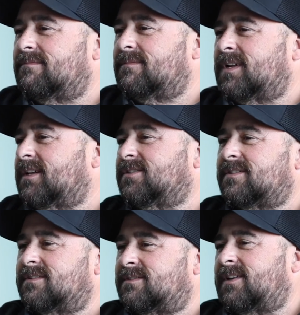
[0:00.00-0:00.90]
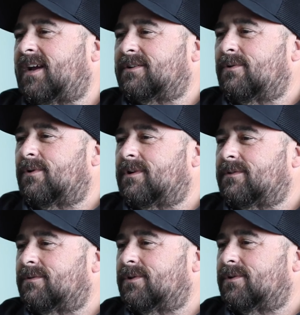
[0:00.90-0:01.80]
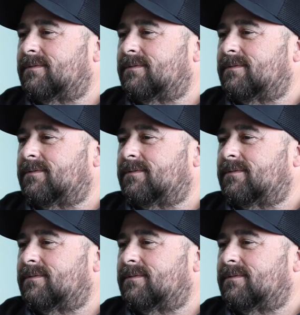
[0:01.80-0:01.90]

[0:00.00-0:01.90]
then I just started to go out on the road.